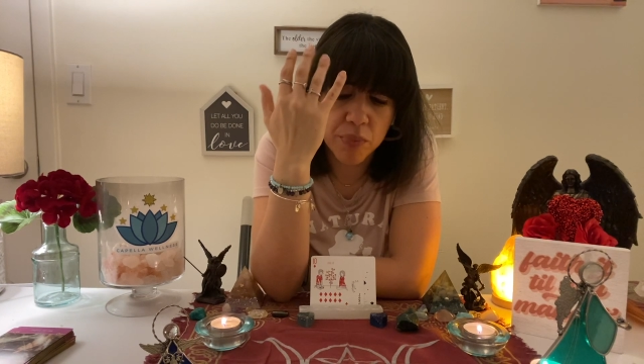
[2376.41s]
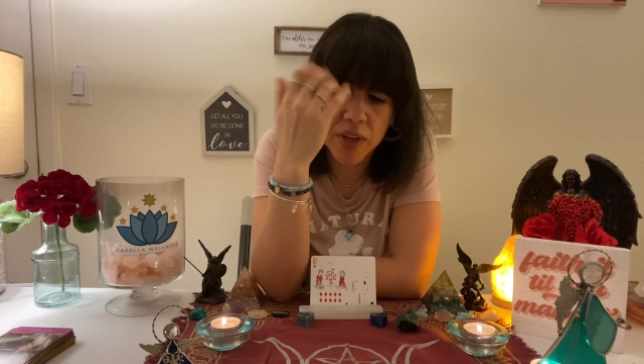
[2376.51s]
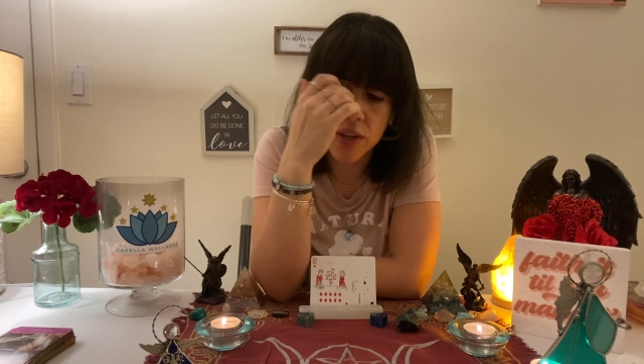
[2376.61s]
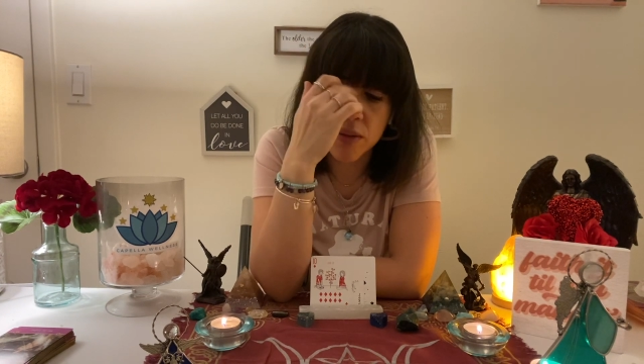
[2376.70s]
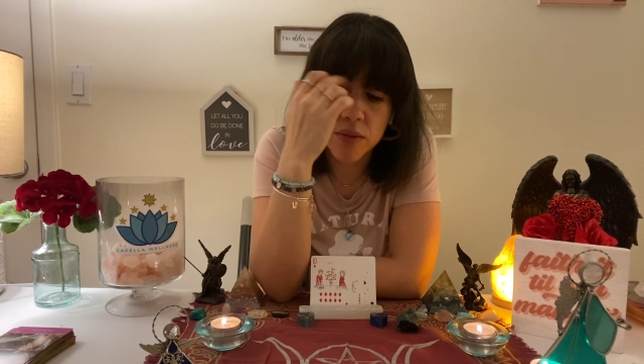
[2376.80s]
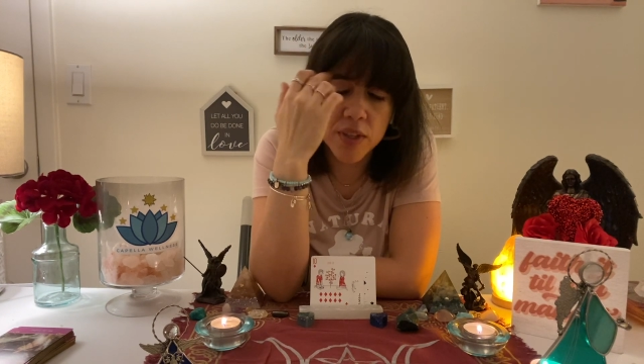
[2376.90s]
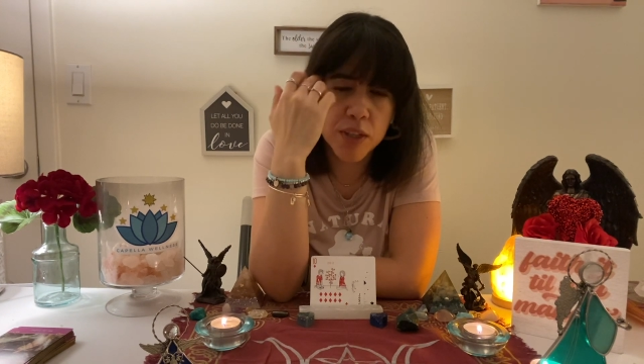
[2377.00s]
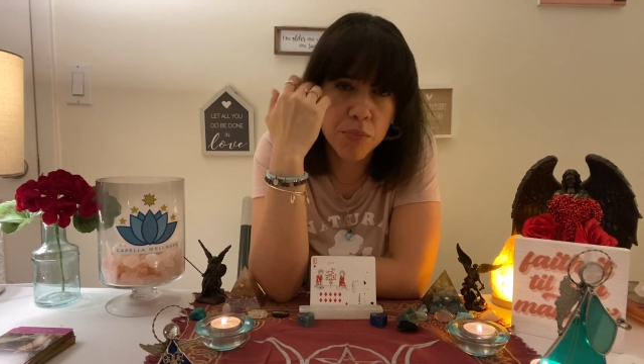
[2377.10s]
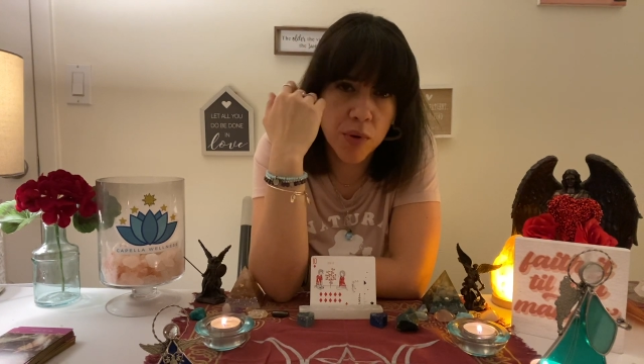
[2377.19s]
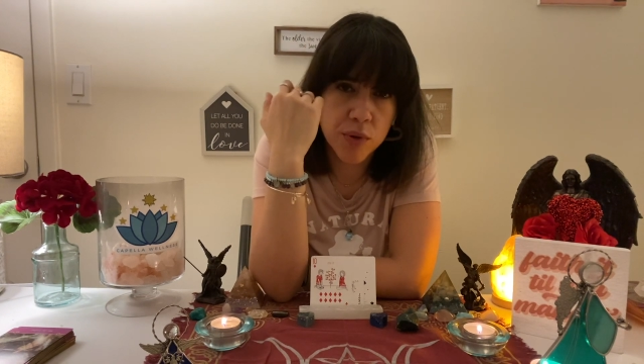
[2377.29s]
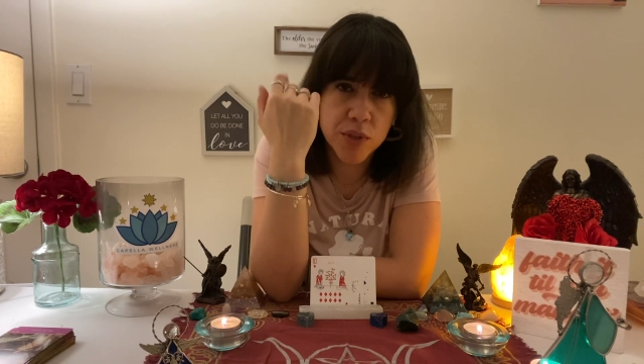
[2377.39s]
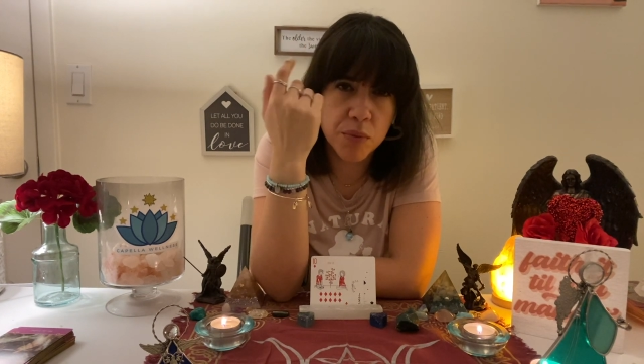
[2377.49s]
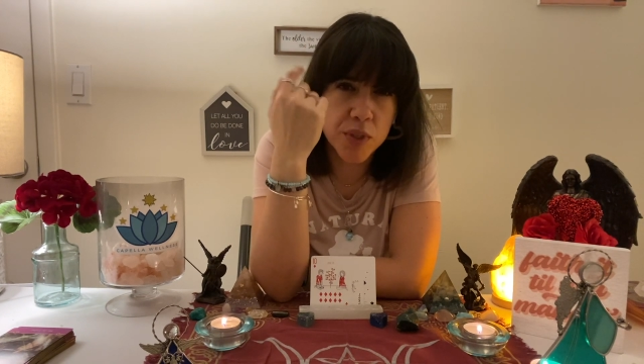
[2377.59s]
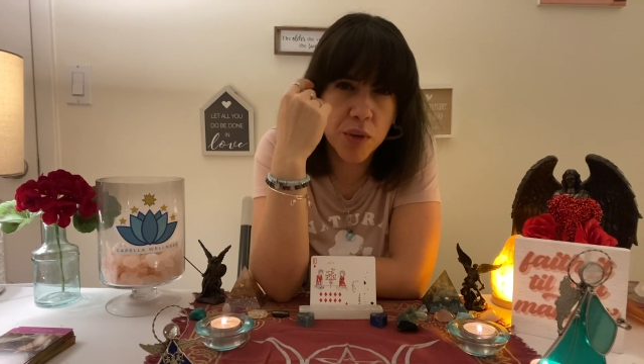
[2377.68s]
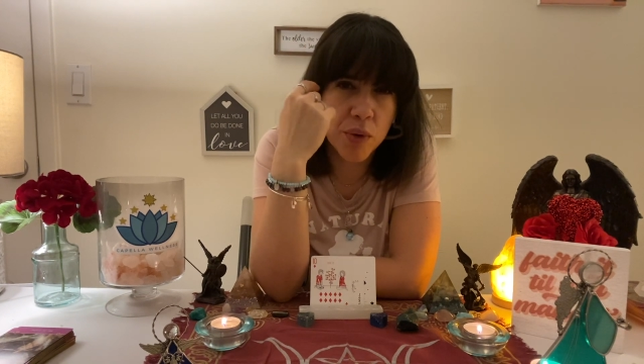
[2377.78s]
But this person
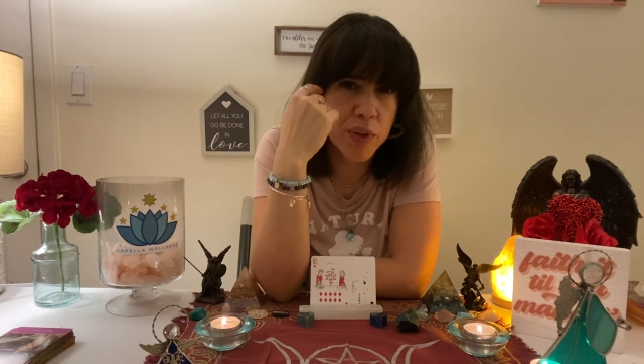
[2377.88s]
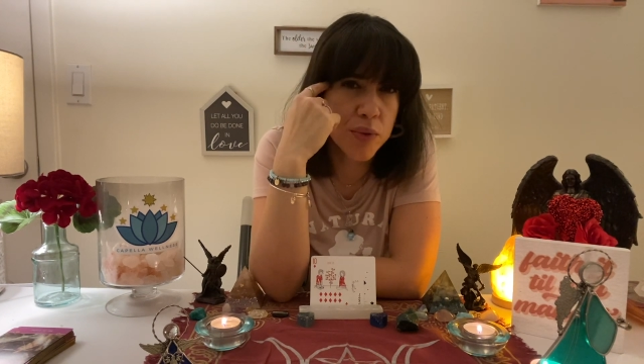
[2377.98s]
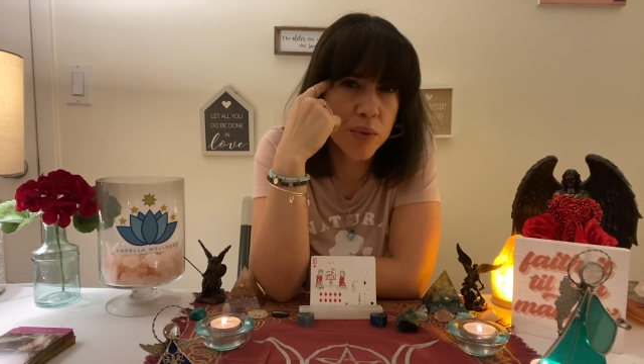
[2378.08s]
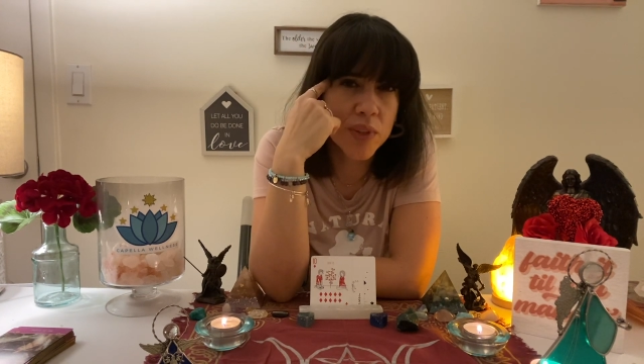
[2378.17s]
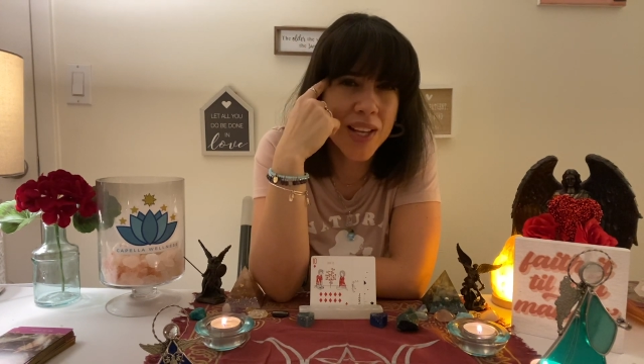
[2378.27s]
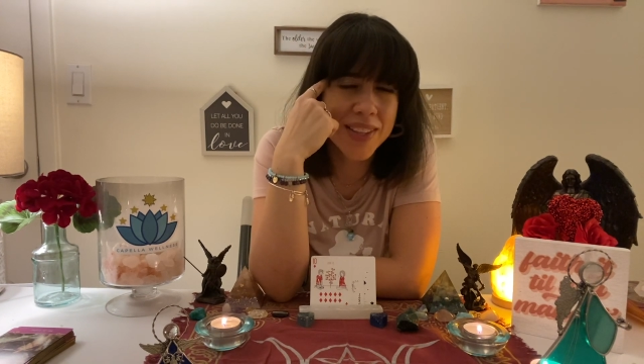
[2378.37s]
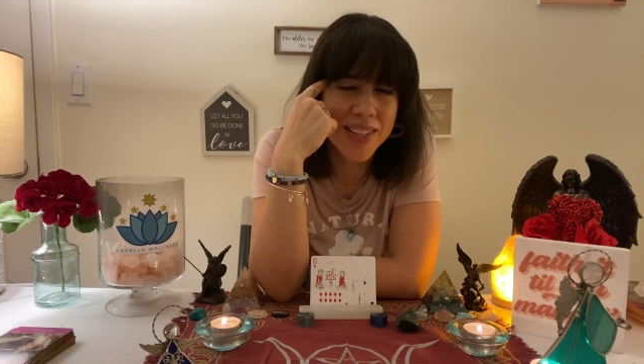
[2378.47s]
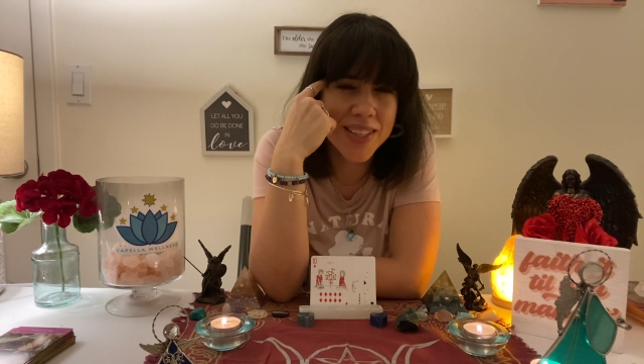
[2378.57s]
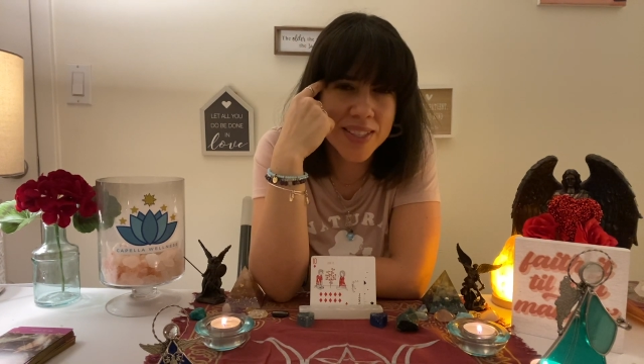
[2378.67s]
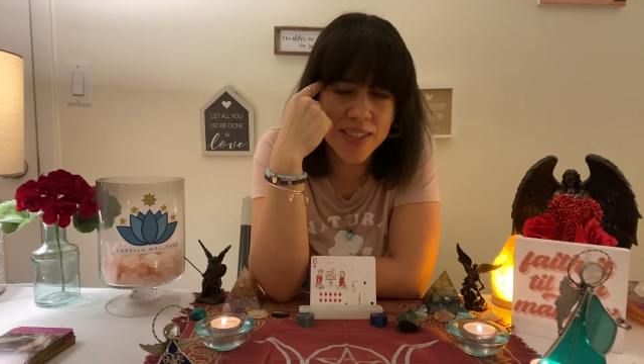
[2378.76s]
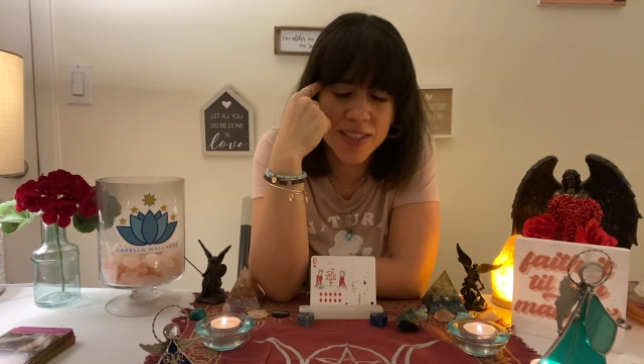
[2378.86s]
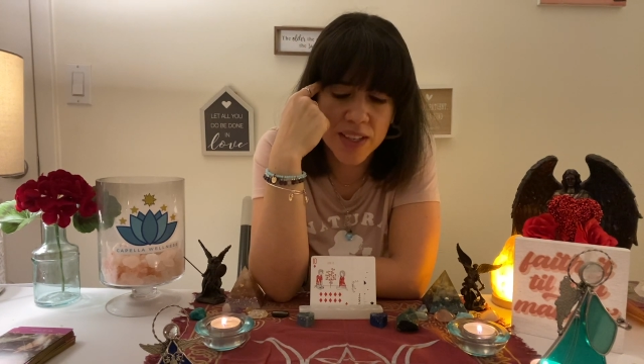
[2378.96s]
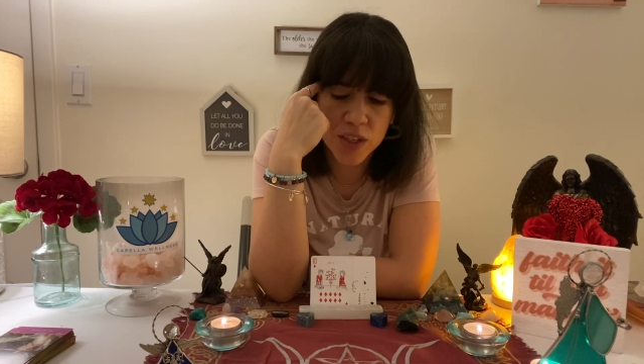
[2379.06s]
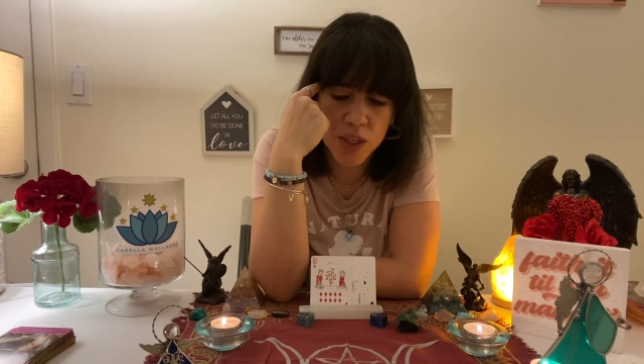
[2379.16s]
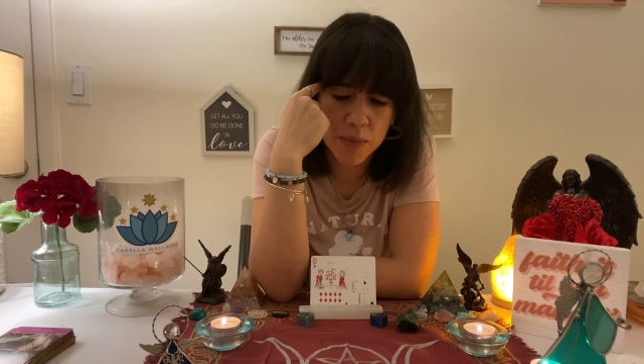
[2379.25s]
was going through a lot. That's the
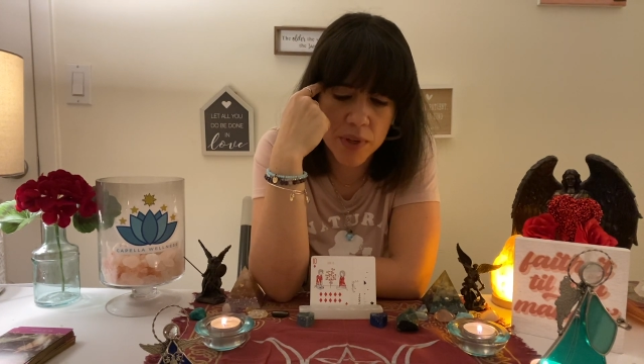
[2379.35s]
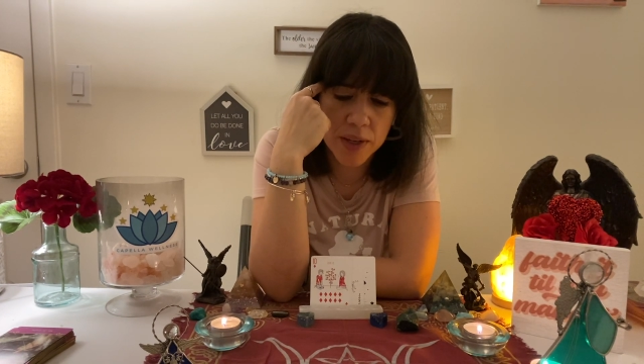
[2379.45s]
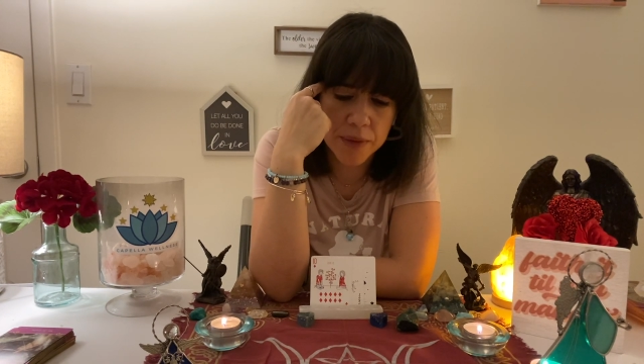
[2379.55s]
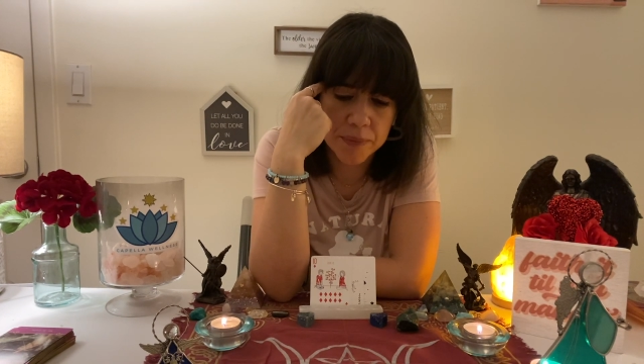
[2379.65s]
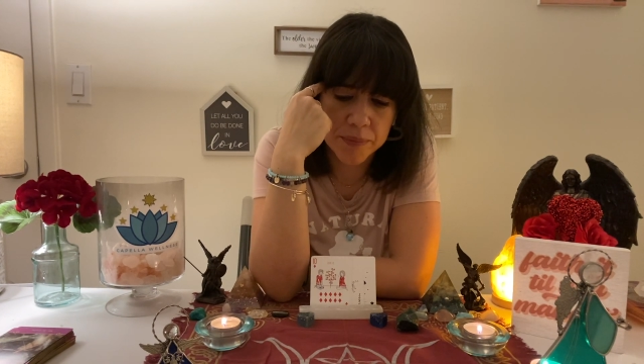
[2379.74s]
thing, Gemini.